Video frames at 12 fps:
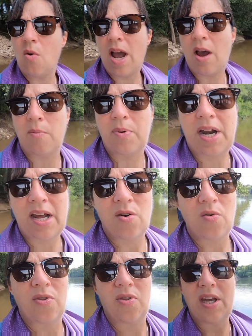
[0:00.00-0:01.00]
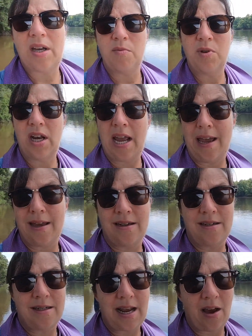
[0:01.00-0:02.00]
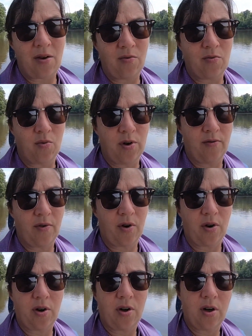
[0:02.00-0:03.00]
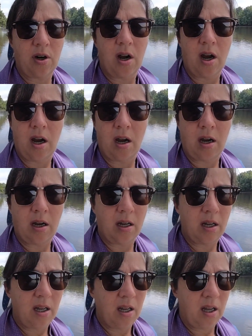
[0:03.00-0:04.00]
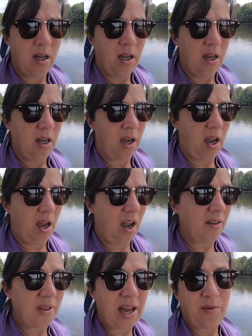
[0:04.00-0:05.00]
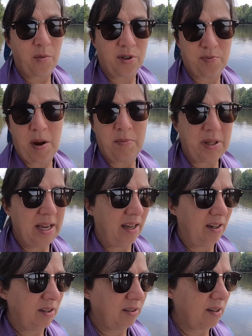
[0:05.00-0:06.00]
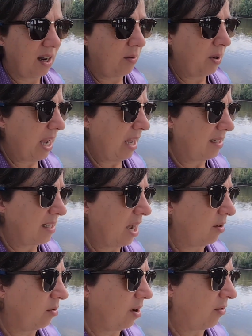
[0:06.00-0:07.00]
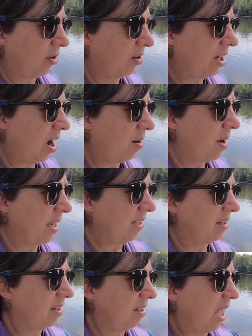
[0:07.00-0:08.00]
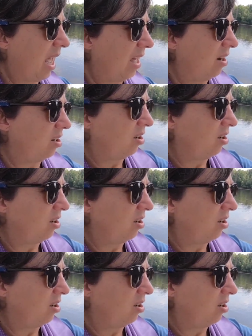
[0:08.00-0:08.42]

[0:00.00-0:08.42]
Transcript: out, but I don't think I'm gonna head down river. That was my plan, is that I would head down river. Now I might head